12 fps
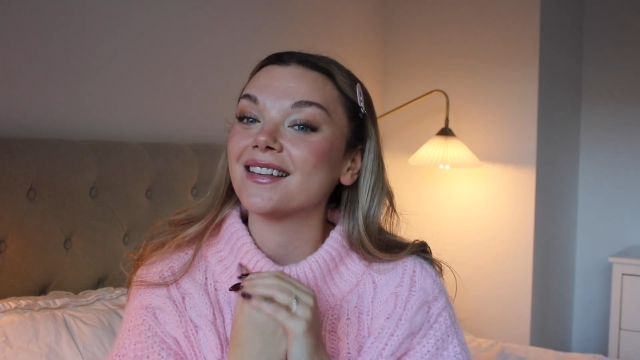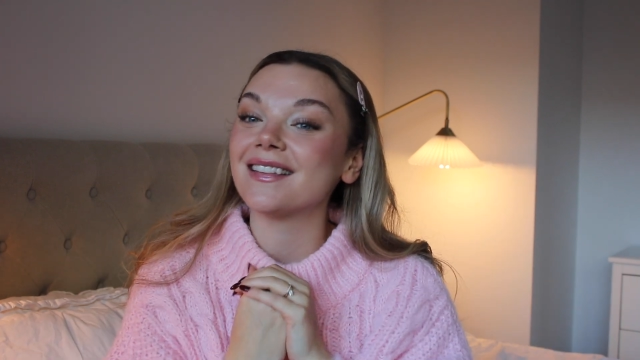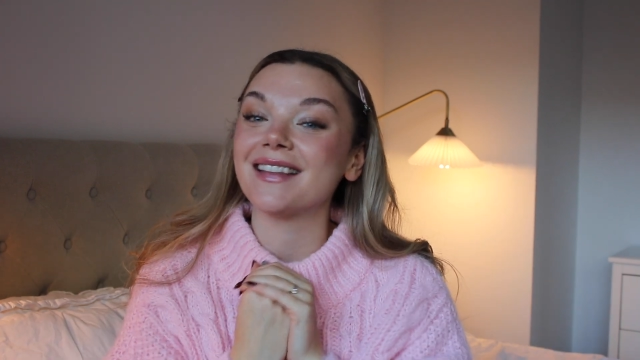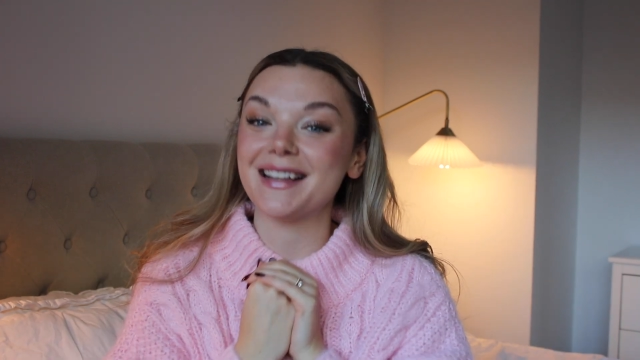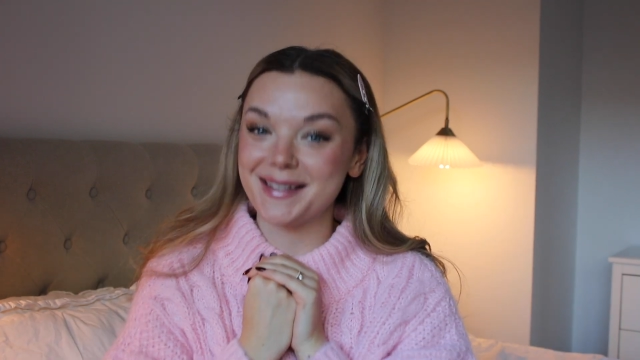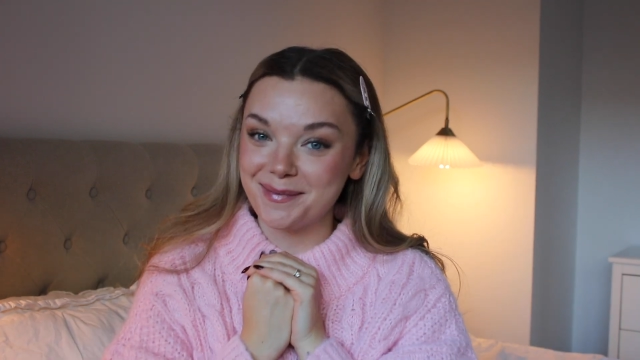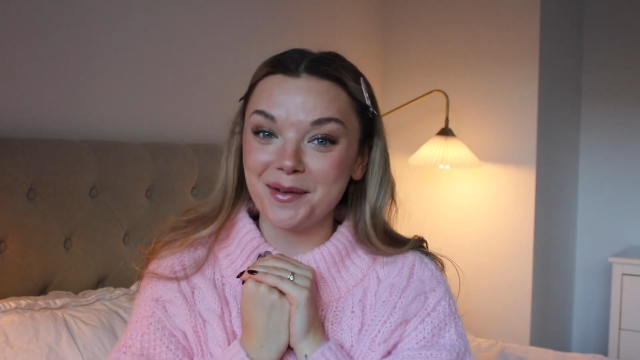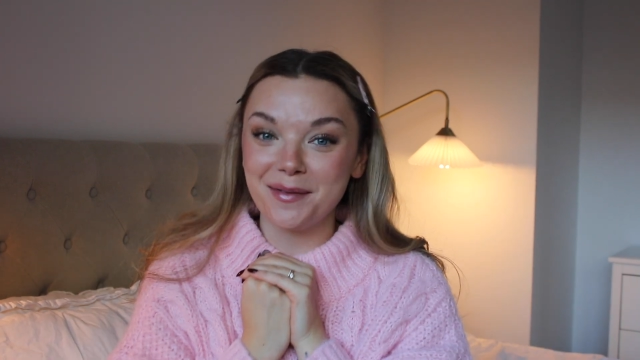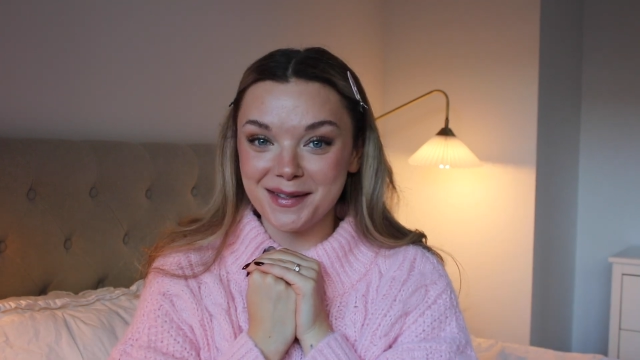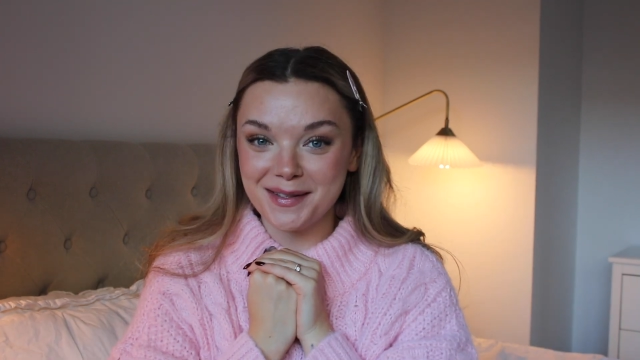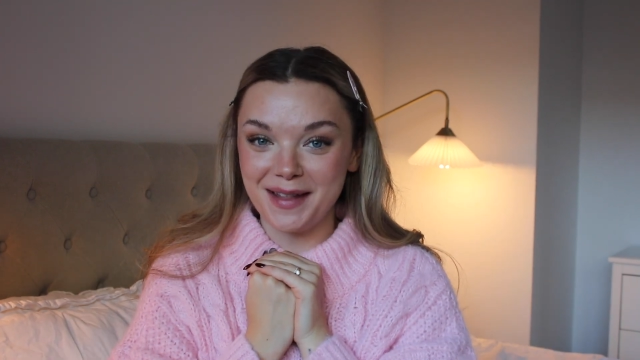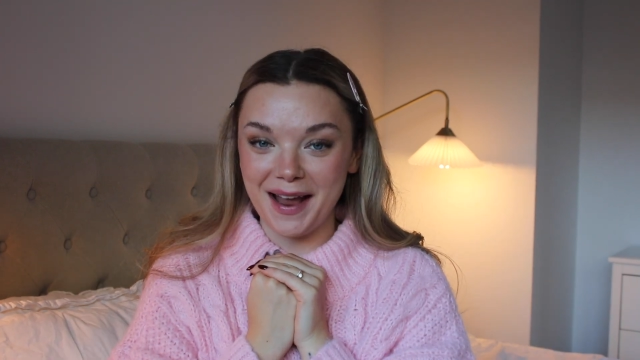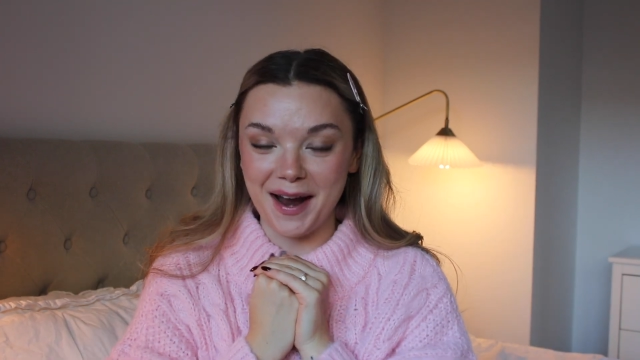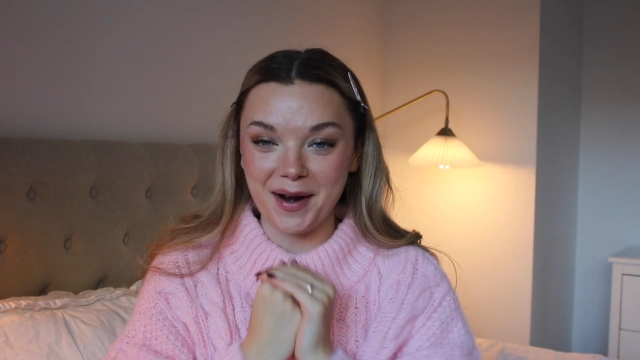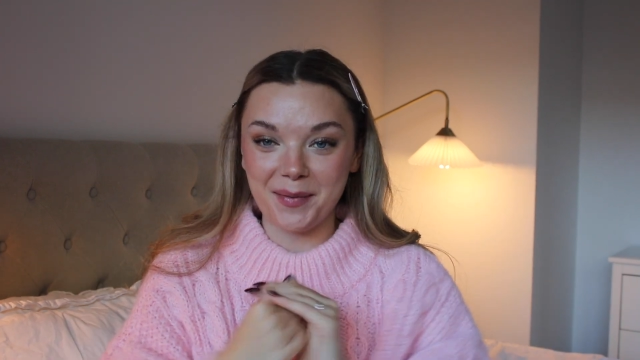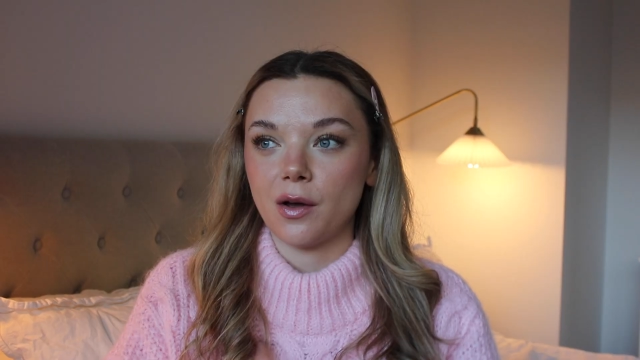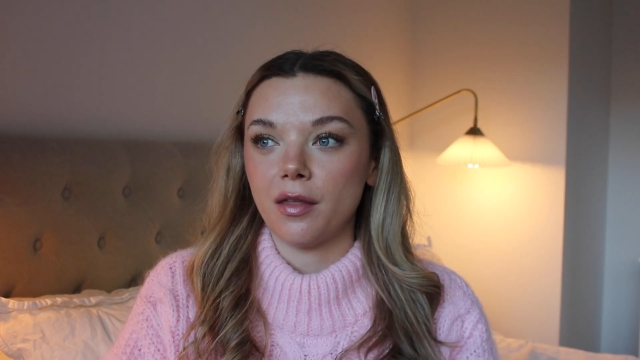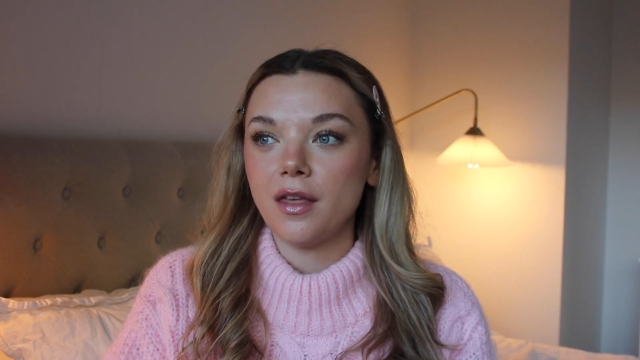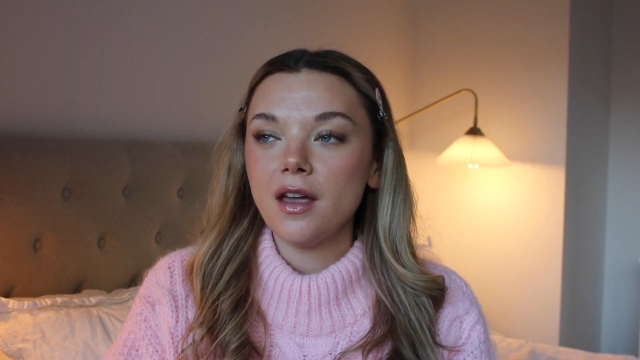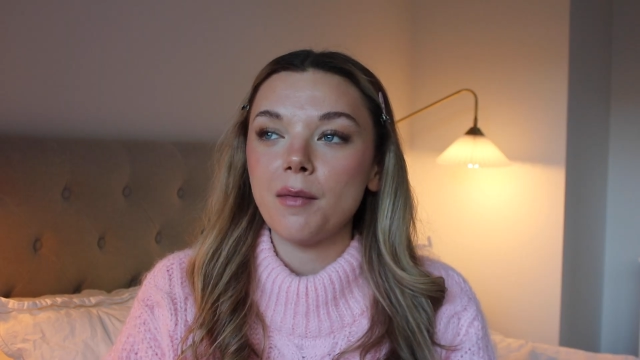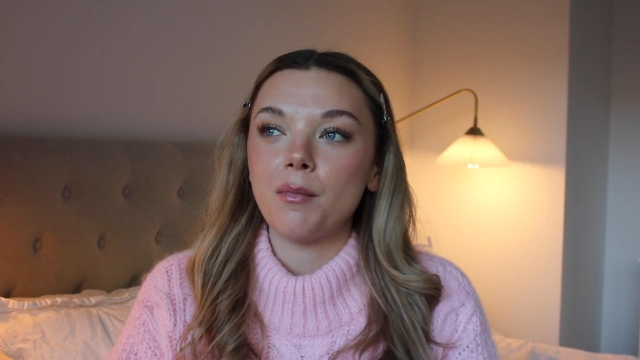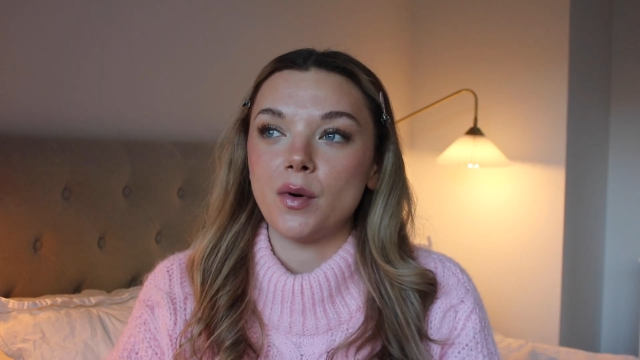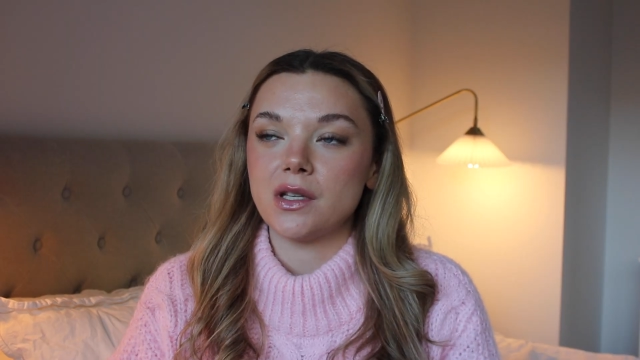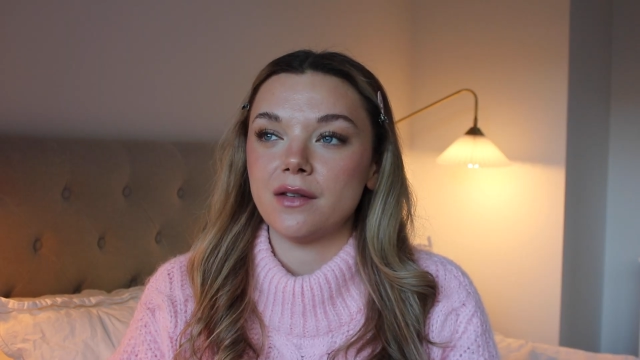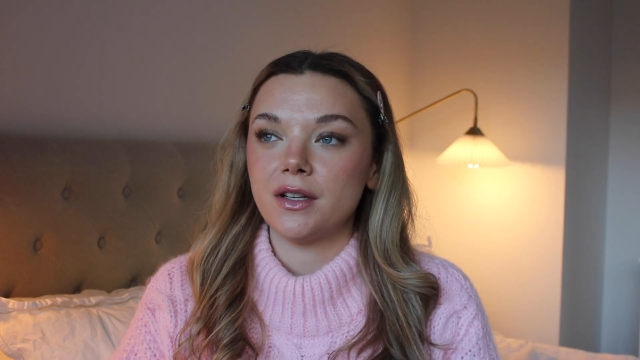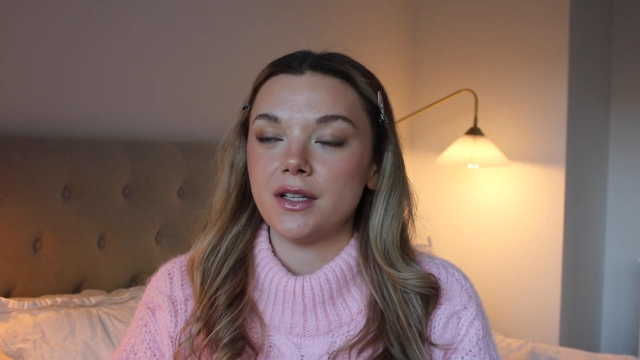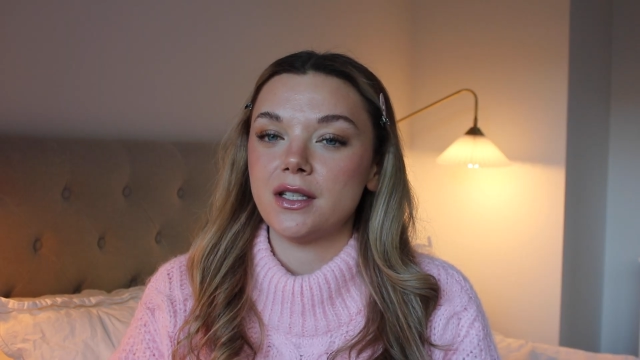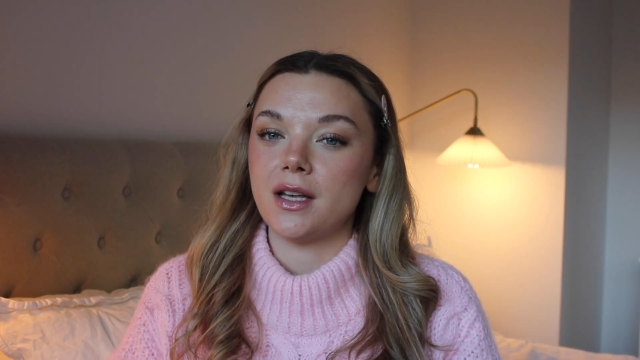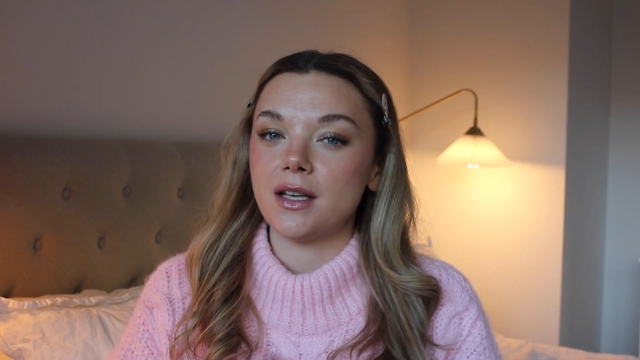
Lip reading: Let's move on to the hair. So I think most of us